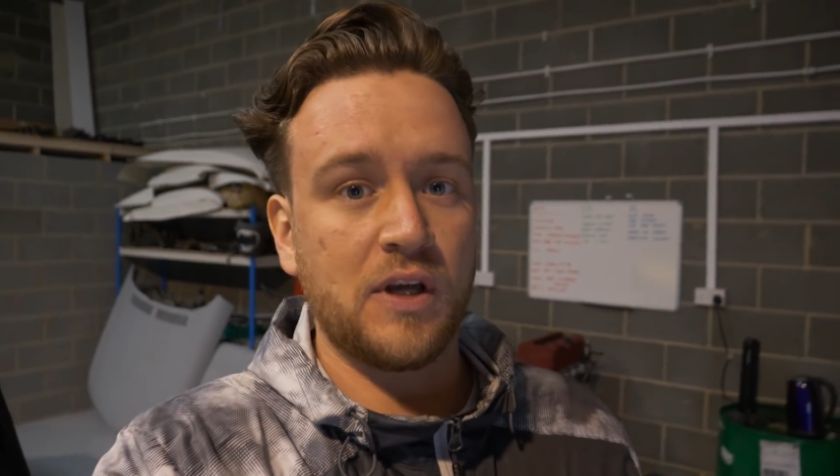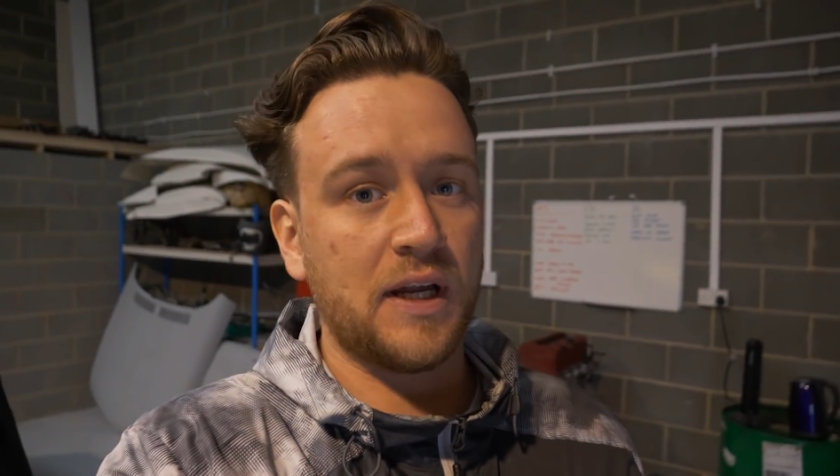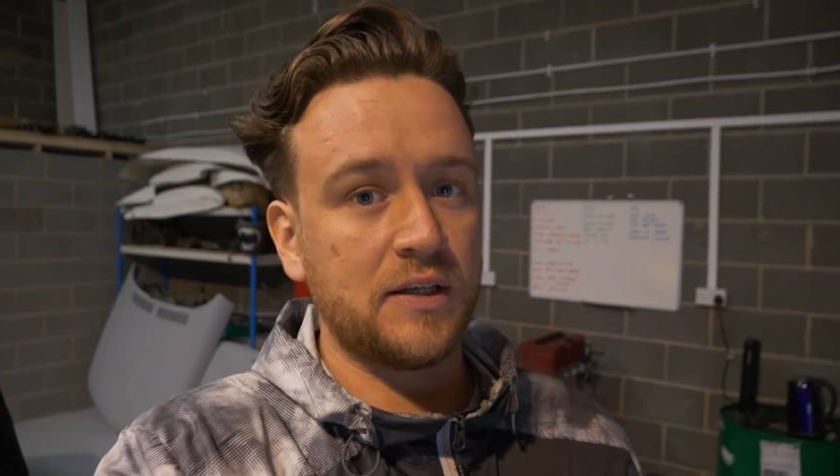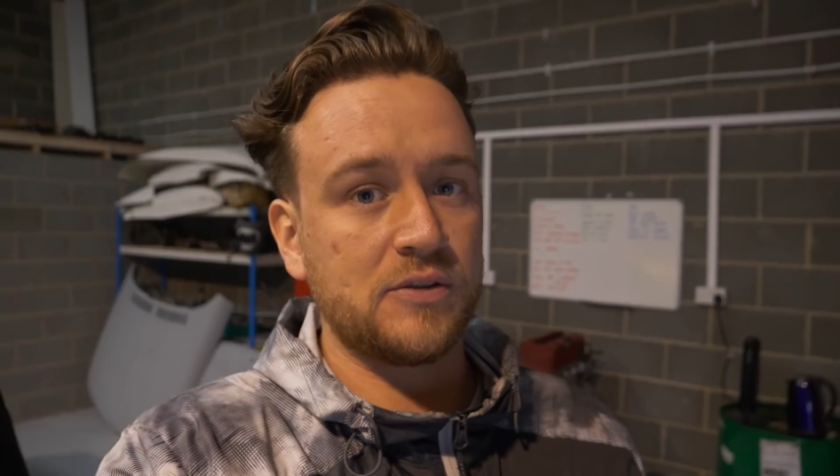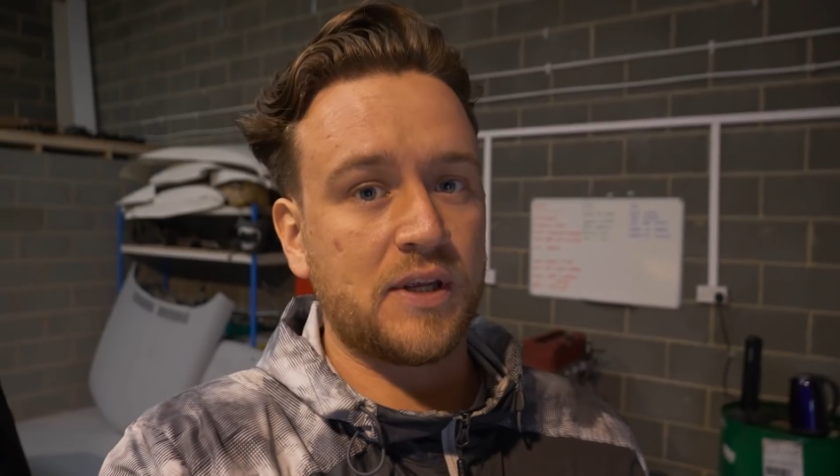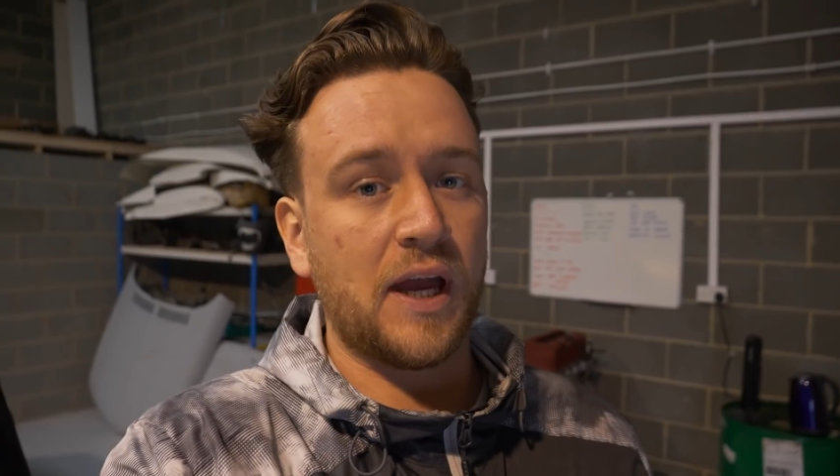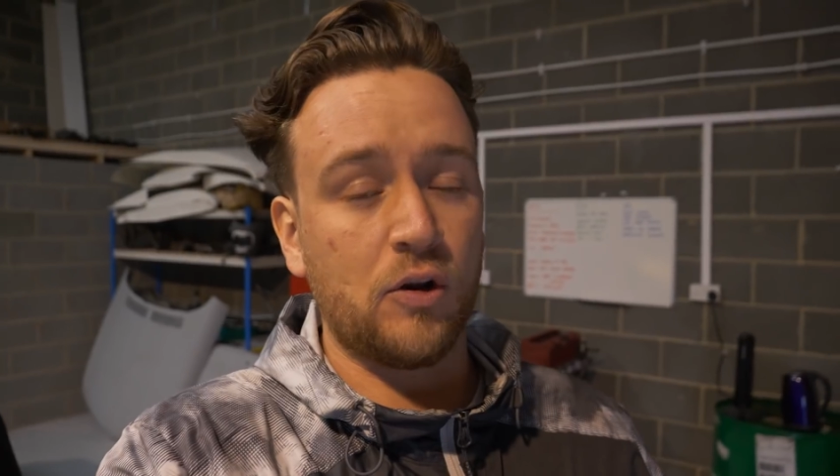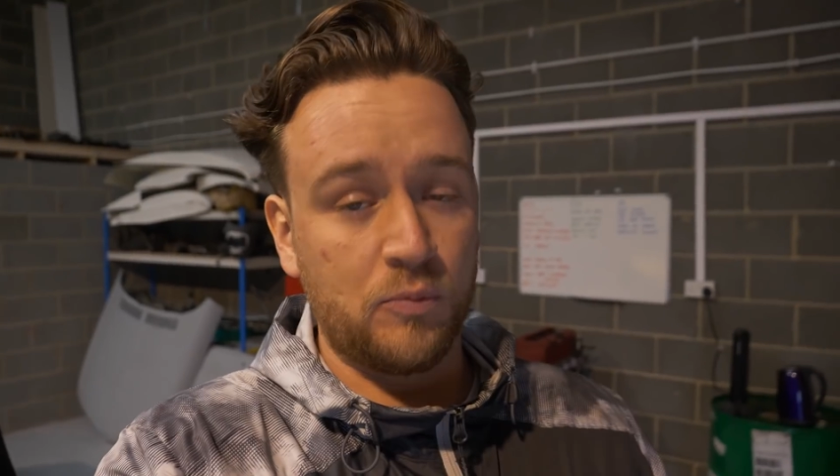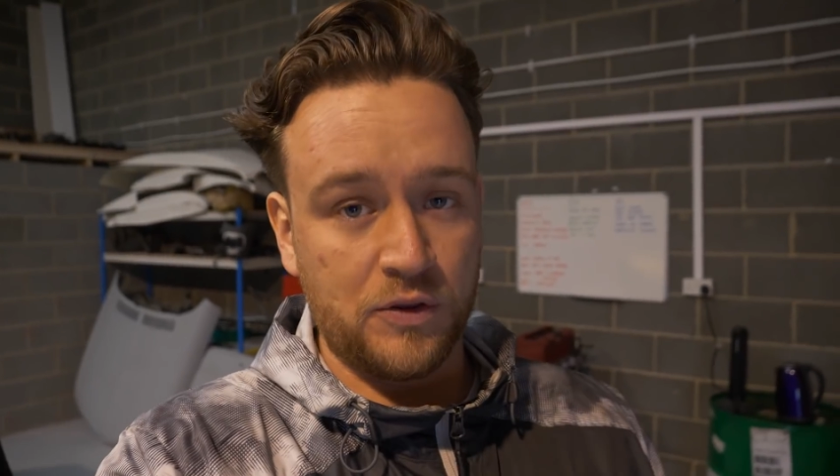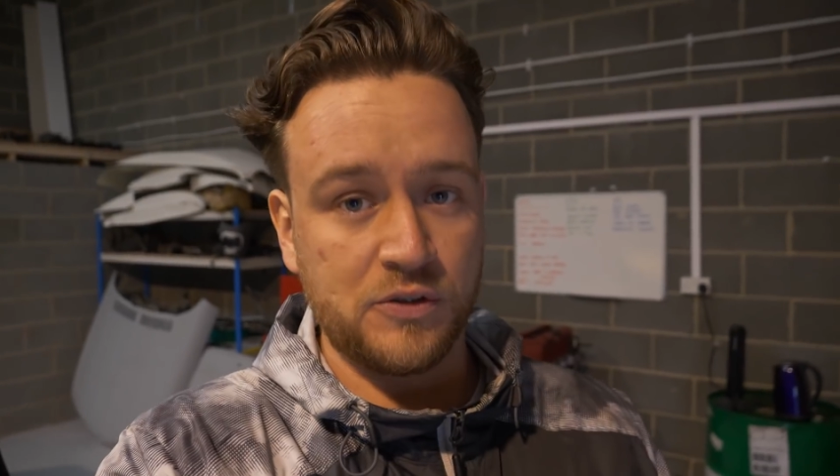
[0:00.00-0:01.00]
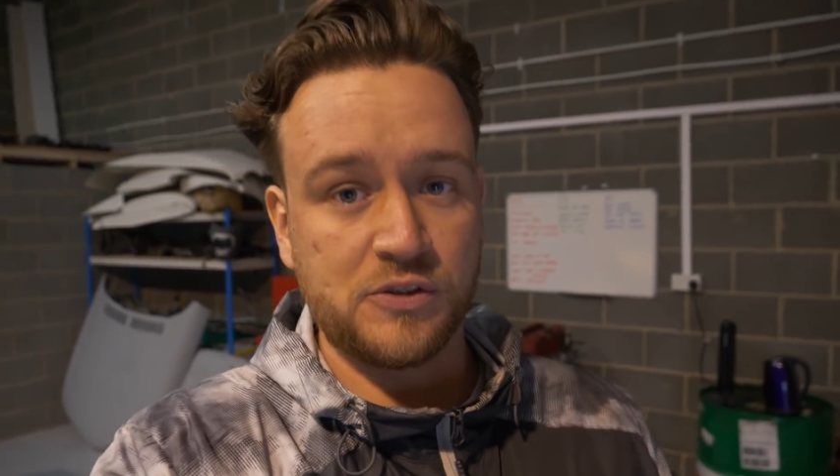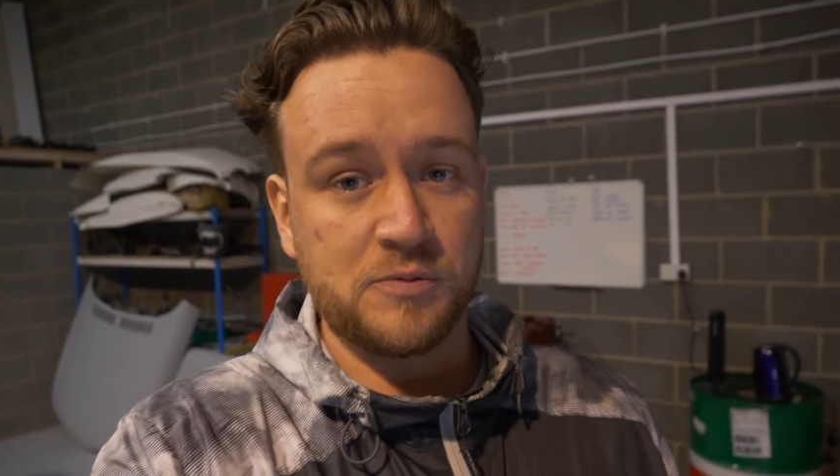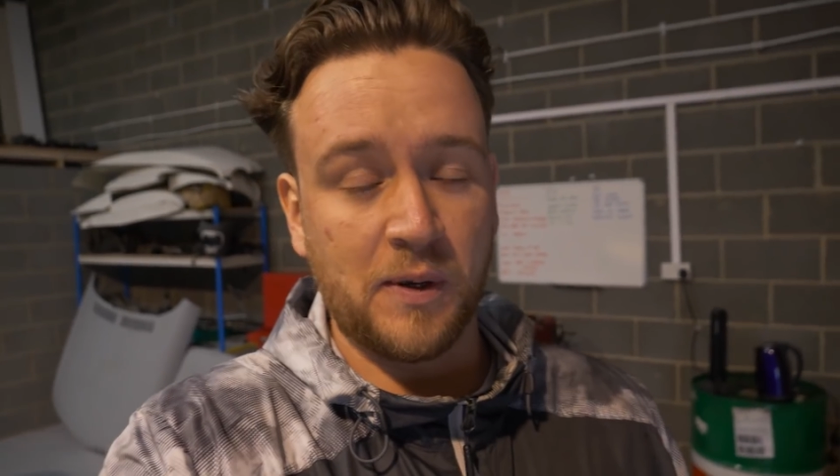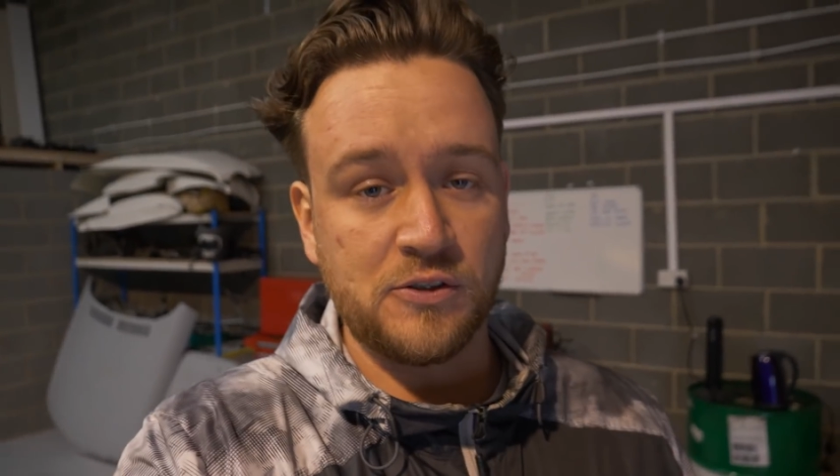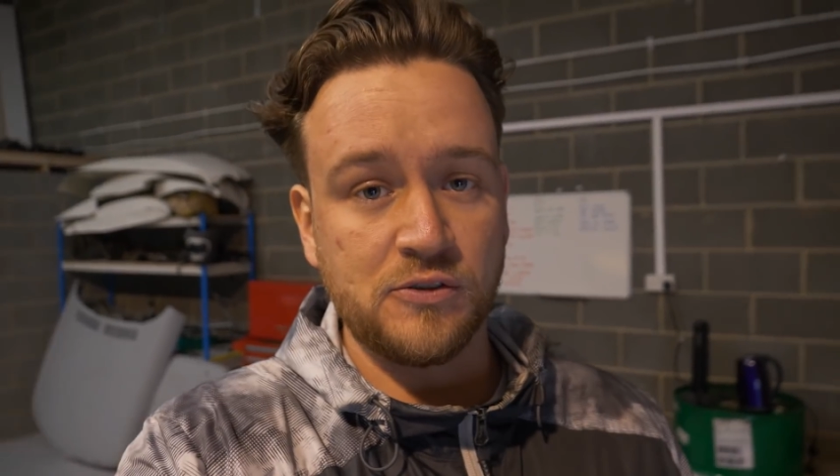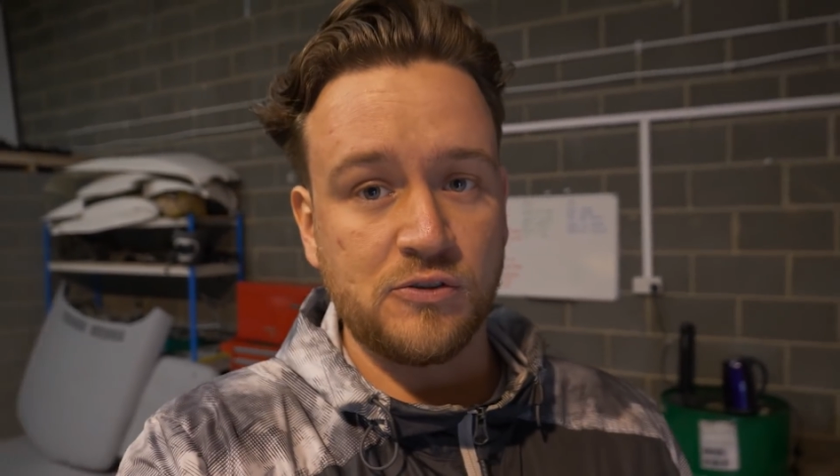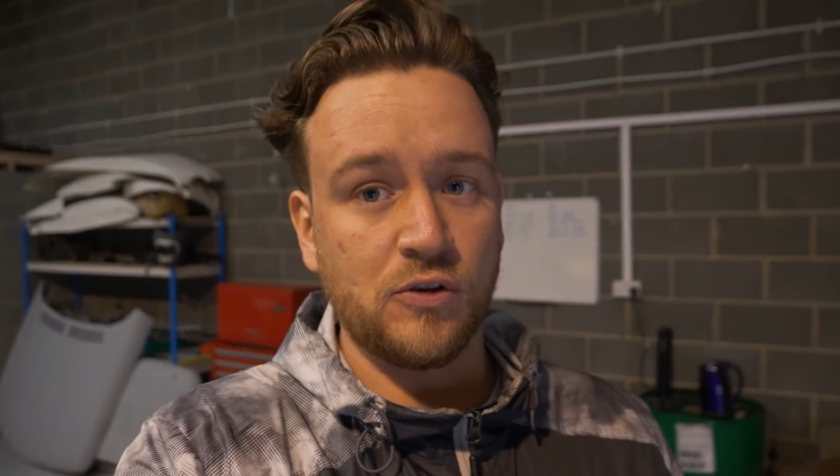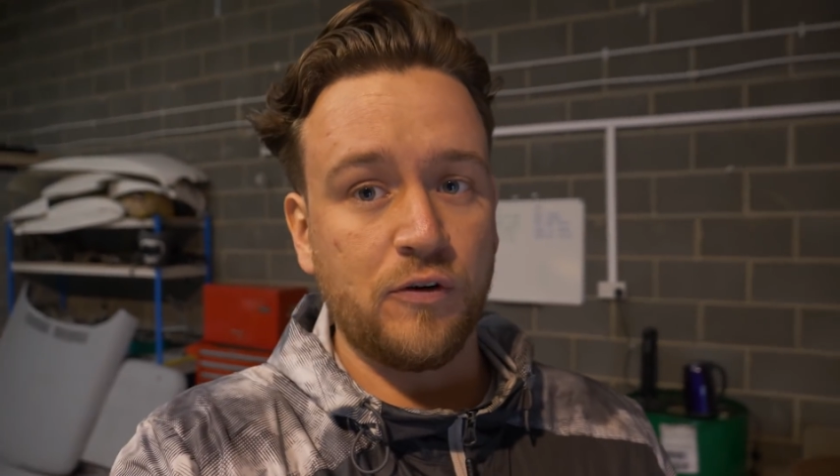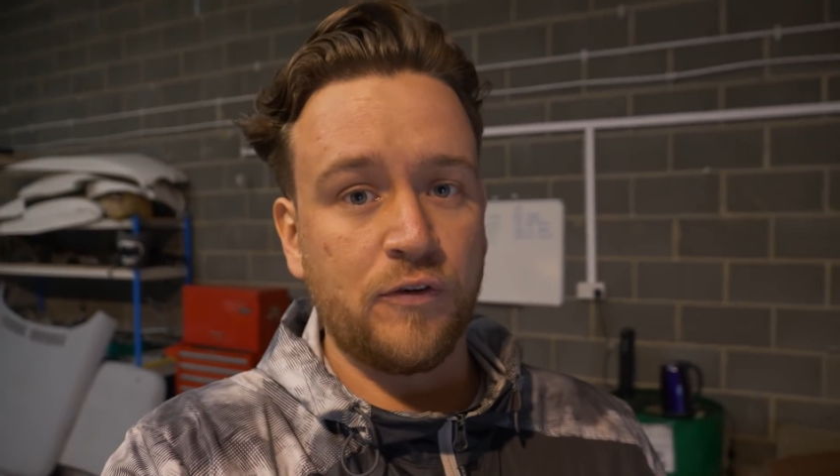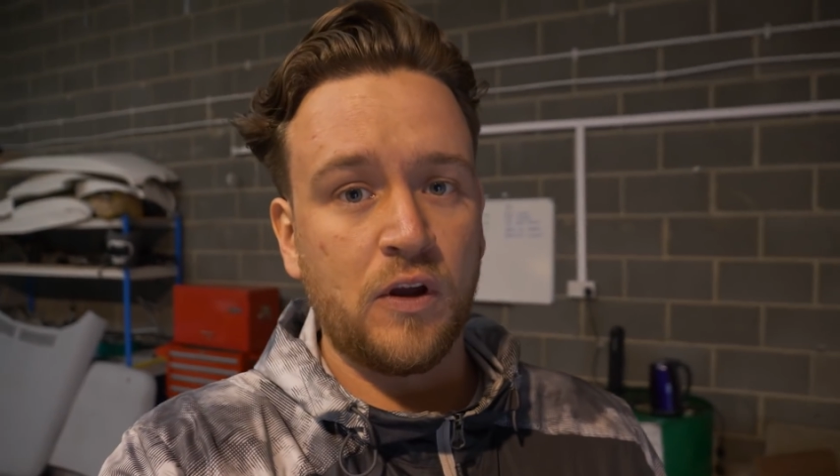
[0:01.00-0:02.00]
and get on with the suspension
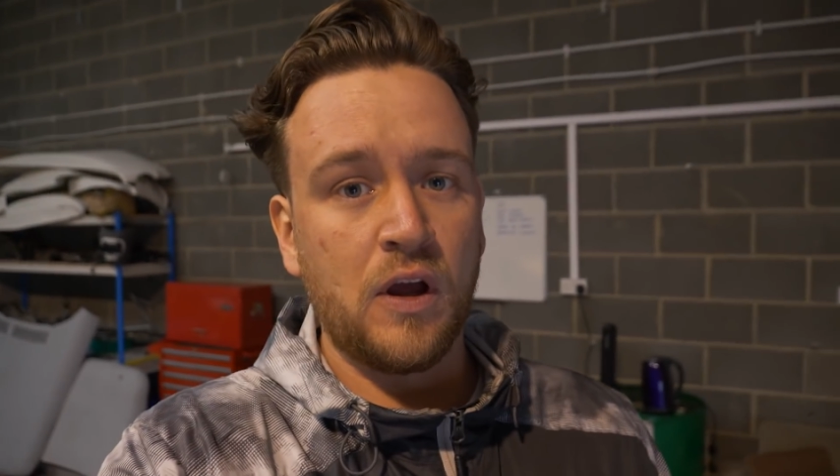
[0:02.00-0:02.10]
stuff.